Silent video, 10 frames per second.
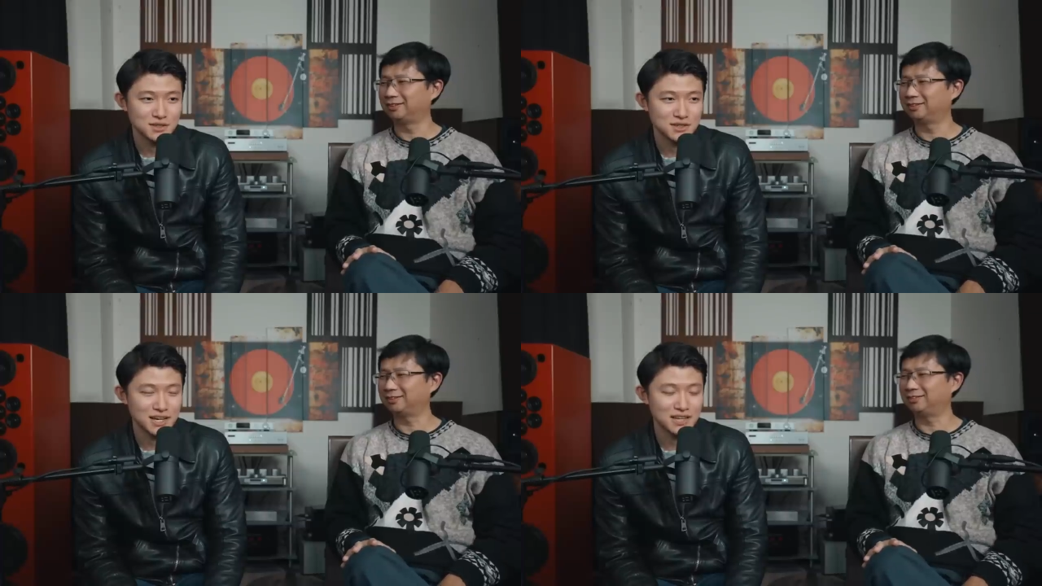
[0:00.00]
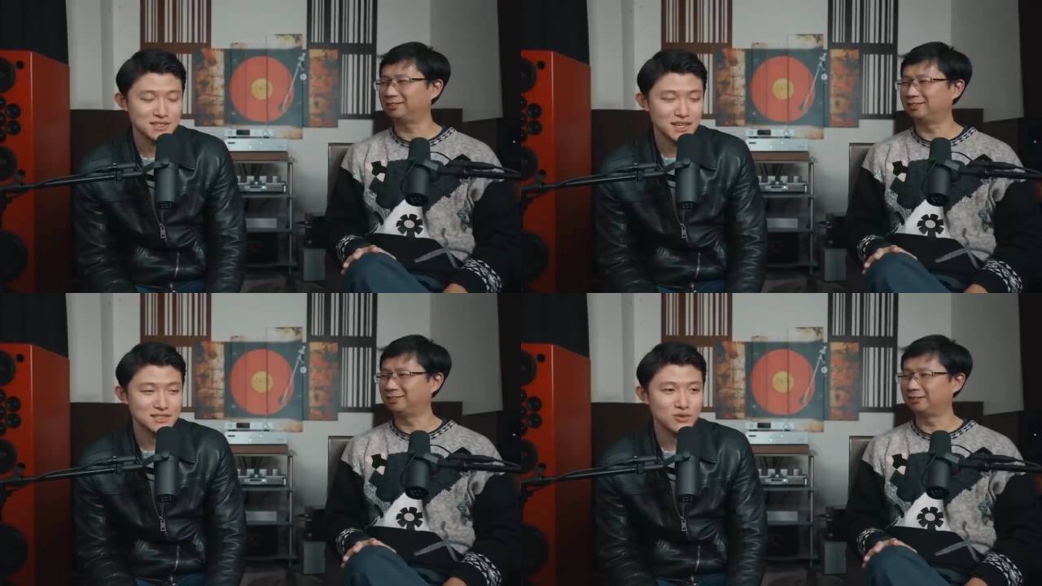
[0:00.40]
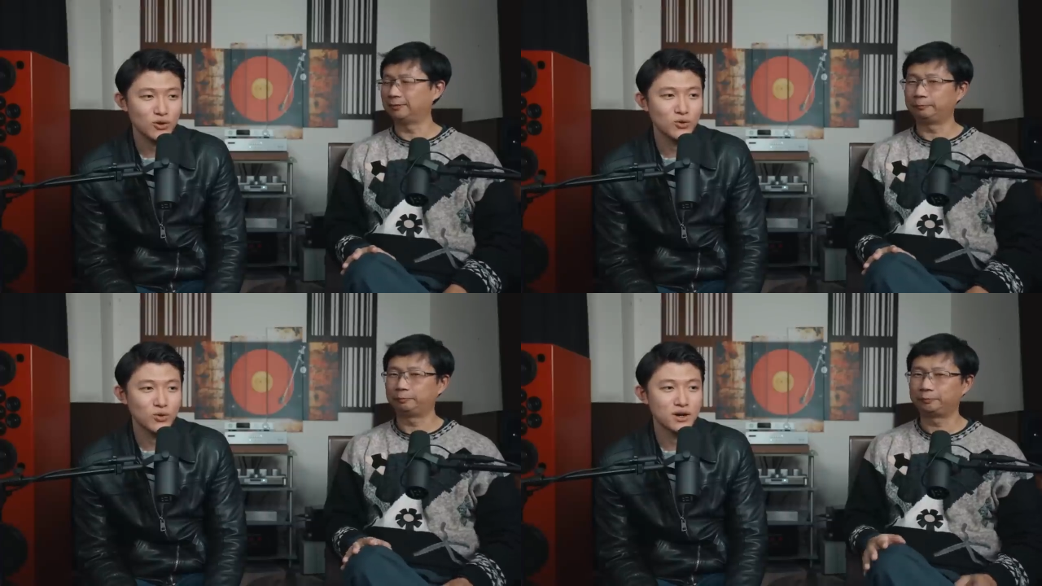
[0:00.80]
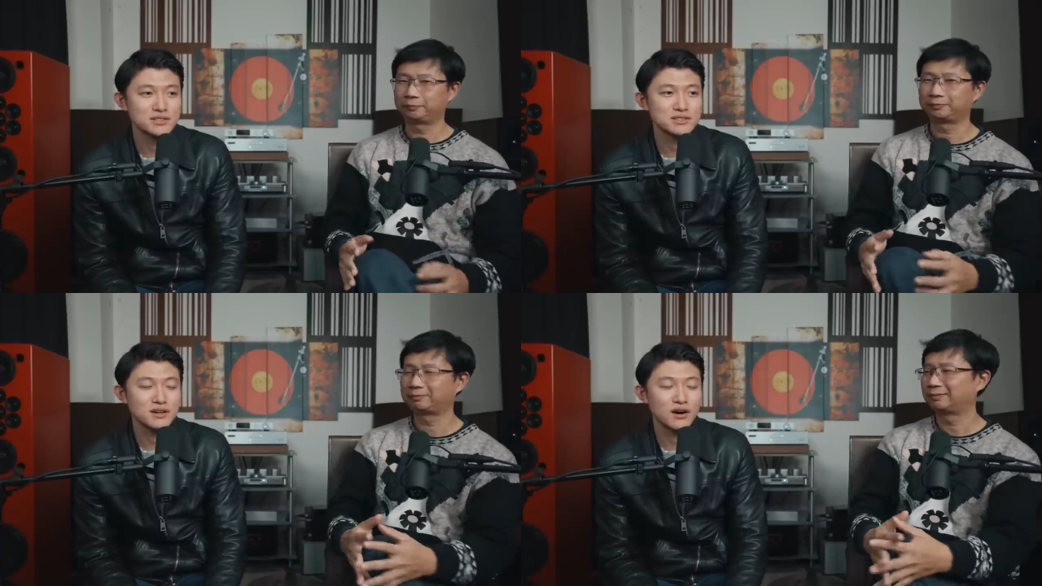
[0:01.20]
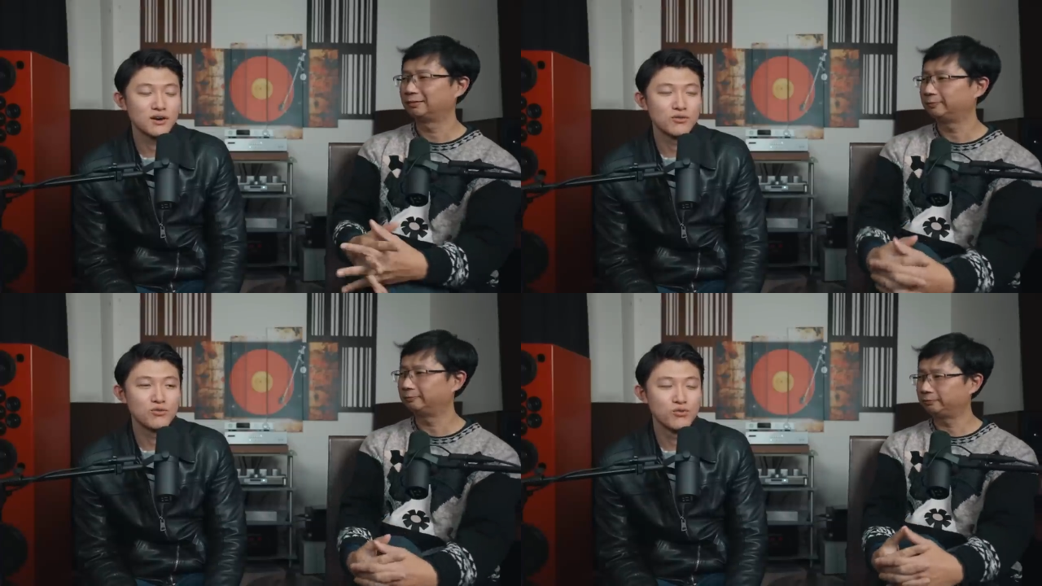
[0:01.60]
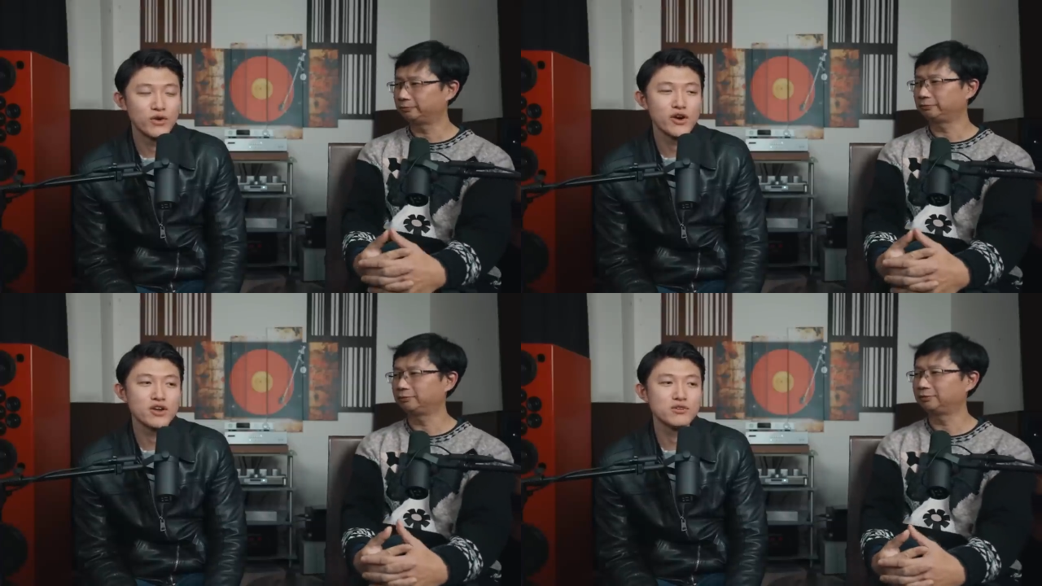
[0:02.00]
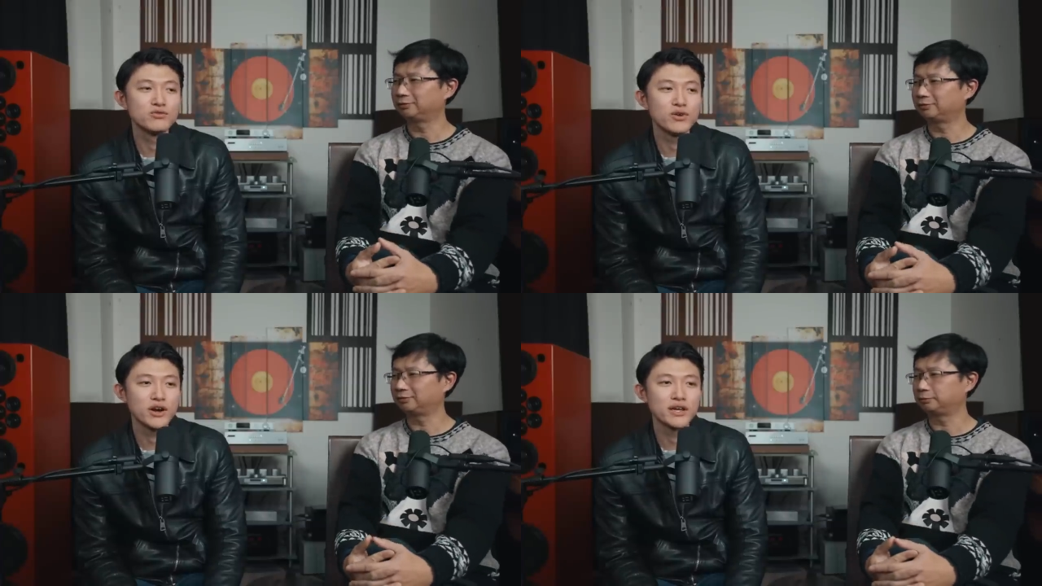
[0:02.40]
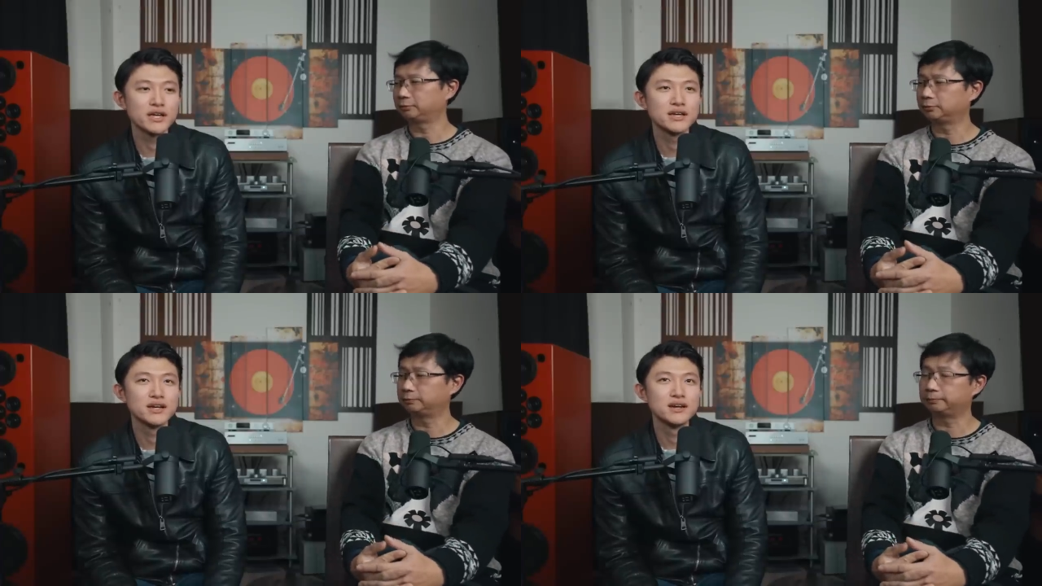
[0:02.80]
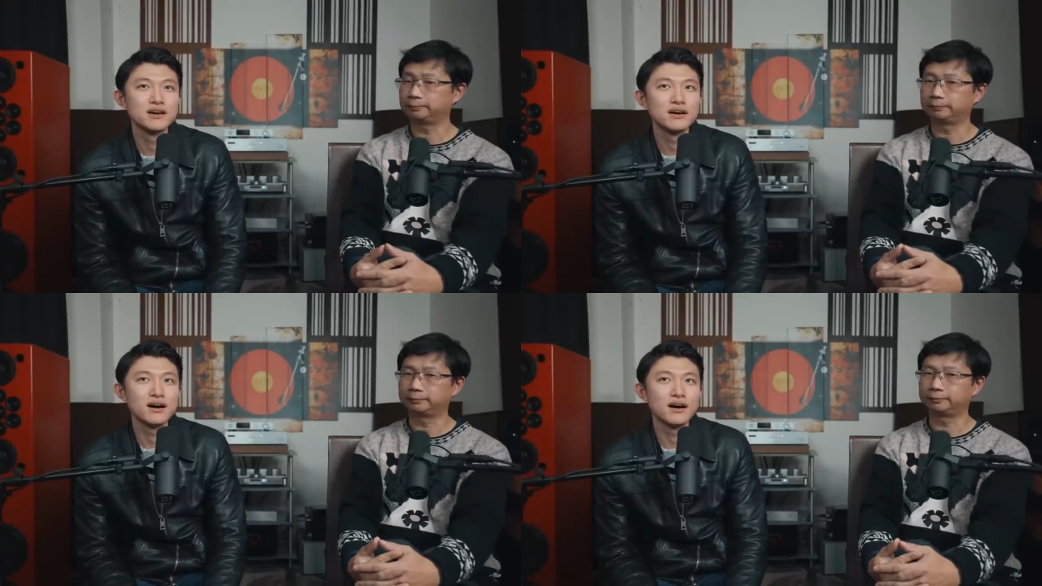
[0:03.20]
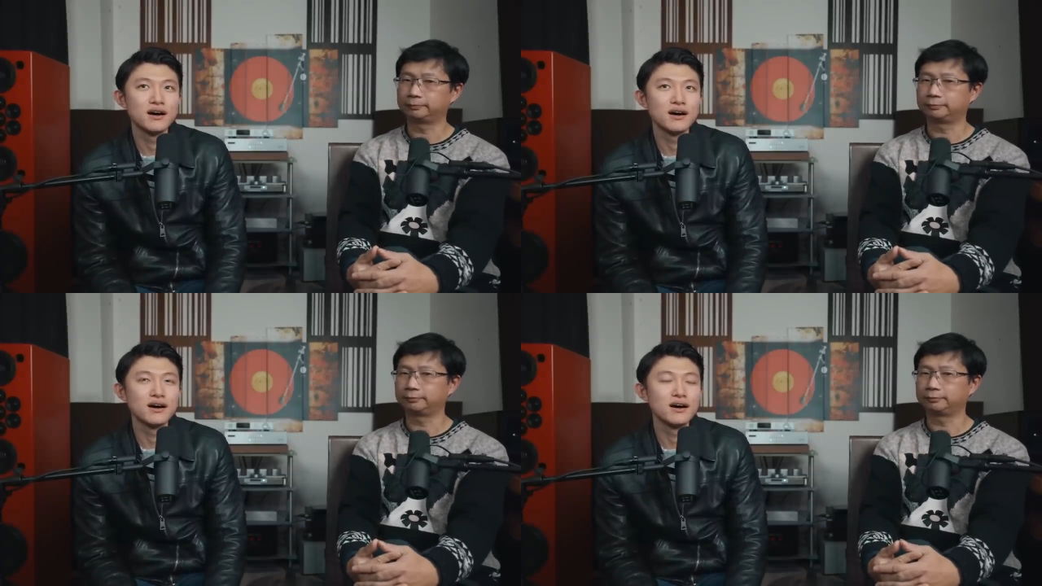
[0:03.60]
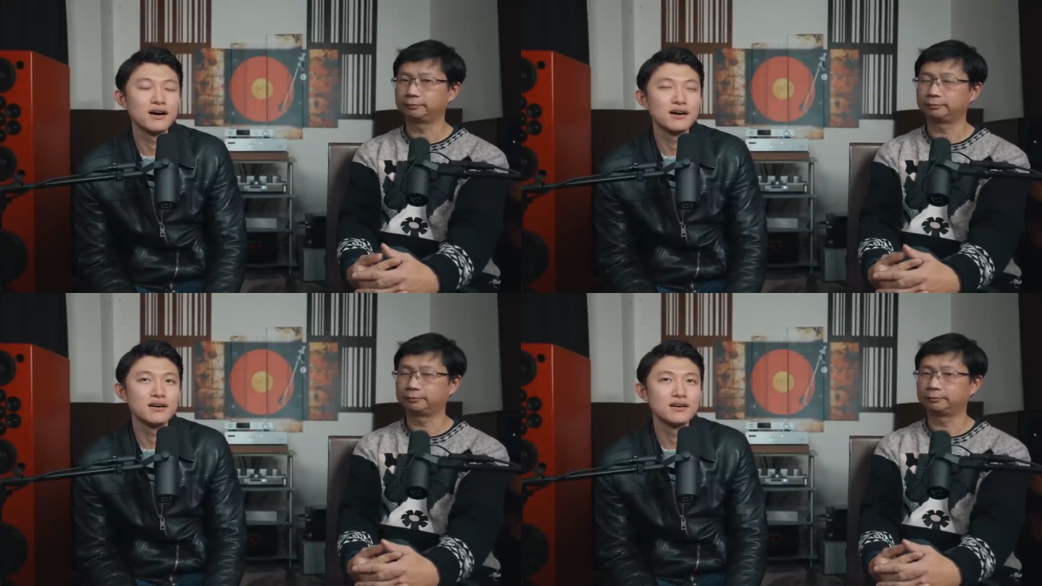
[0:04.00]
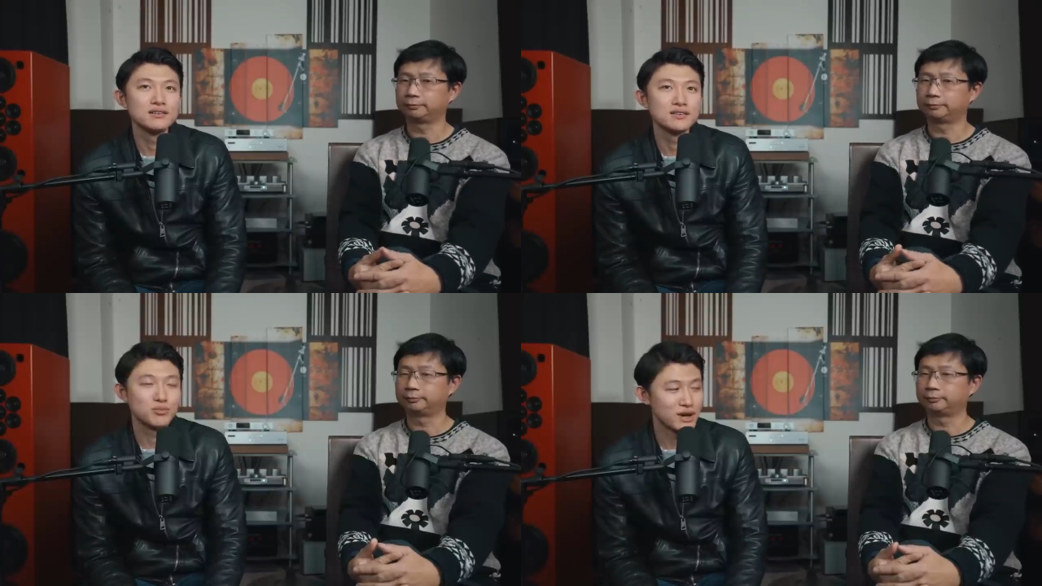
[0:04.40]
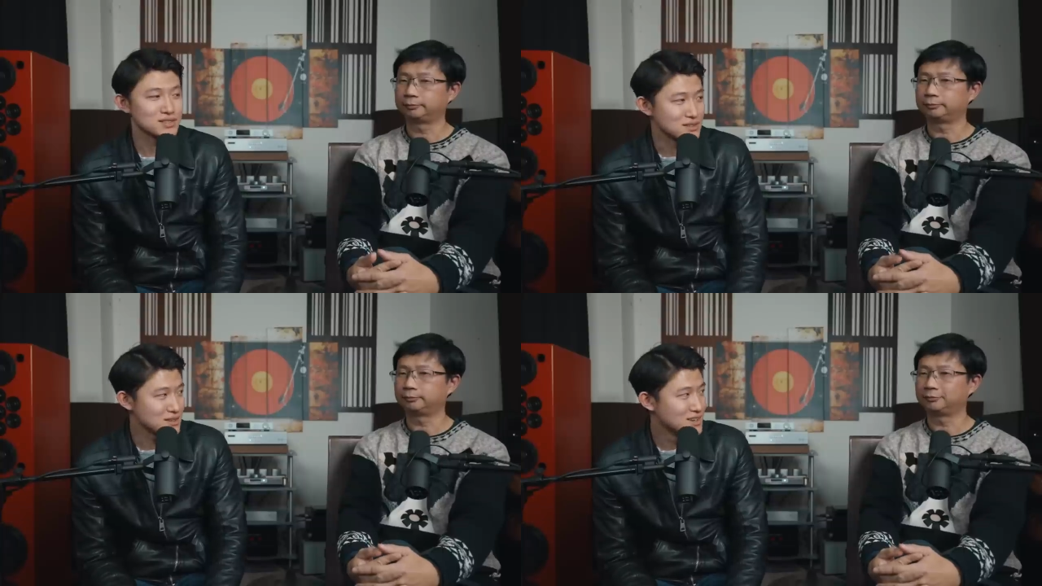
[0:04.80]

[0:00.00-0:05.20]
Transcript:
Speaker 1: So. That that story was very very uh, depressing.